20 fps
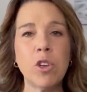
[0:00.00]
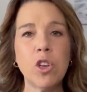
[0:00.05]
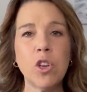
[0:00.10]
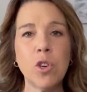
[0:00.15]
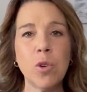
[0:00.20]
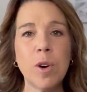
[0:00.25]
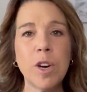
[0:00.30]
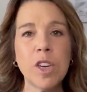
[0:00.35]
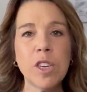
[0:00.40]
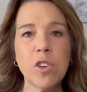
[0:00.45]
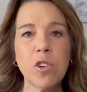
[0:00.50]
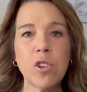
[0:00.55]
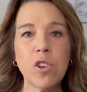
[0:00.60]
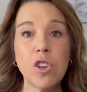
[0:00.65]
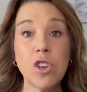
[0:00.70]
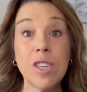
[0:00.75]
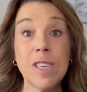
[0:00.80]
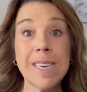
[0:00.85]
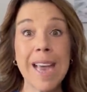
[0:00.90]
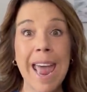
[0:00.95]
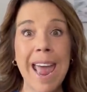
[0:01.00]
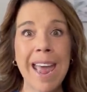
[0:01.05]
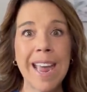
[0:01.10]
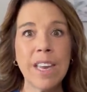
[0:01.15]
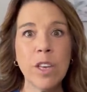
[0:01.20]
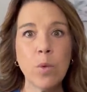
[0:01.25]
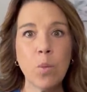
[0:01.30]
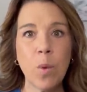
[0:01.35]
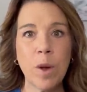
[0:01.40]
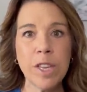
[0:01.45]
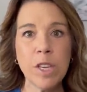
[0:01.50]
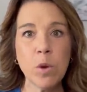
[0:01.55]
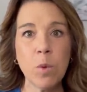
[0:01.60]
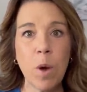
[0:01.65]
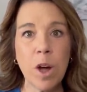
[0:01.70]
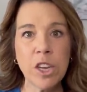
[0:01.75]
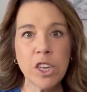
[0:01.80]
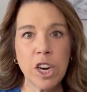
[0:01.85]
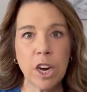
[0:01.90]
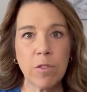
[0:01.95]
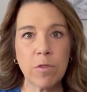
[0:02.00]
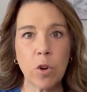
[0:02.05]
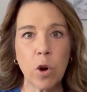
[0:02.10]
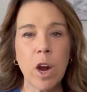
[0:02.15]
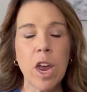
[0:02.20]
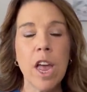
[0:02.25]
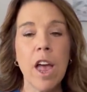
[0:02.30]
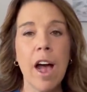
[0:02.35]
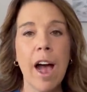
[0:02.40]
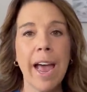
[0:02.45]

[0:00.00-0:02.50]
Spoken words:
shore excursions and what to watch out for,